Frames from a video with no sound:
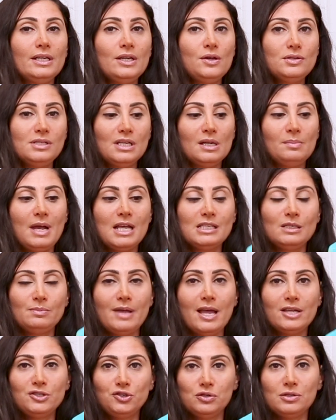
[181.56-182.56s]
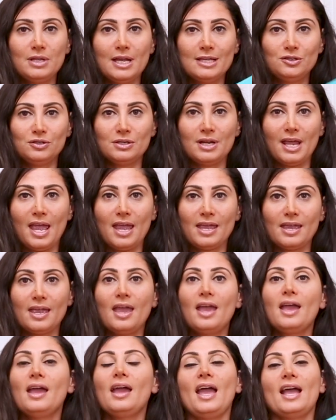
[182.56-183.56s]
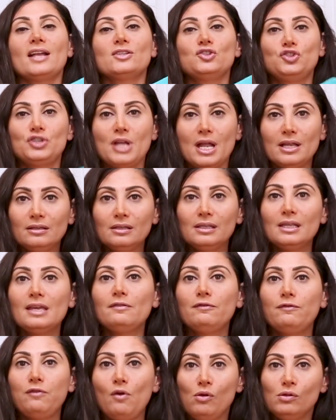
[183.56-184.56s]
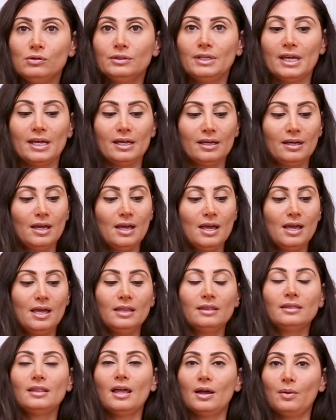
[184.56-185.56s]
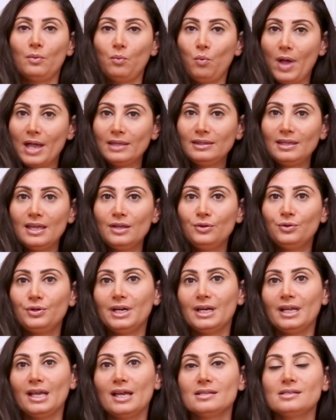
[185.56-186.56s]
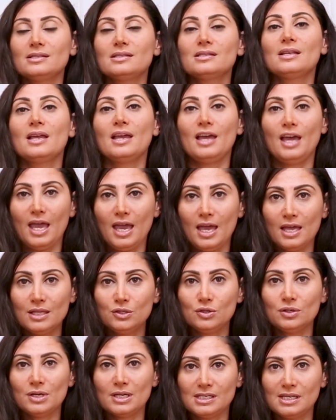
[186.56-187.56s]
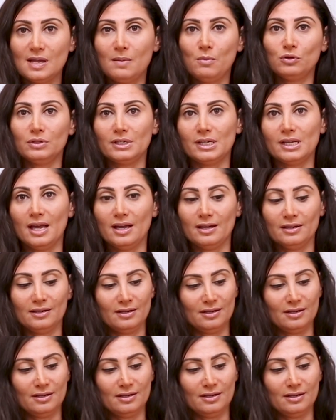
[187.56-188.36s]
using my spatula today and gently folding the wet ingredients into the semolina.